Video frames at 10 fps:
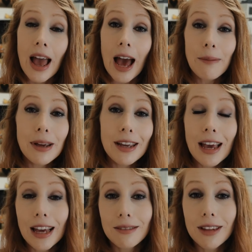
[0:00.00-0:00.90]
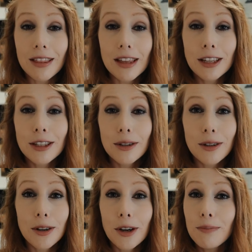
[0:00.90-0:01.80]
happy, yeah, that things
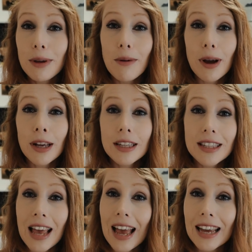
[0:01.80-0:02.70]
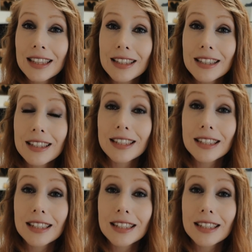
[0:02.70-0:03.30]
could be worse, and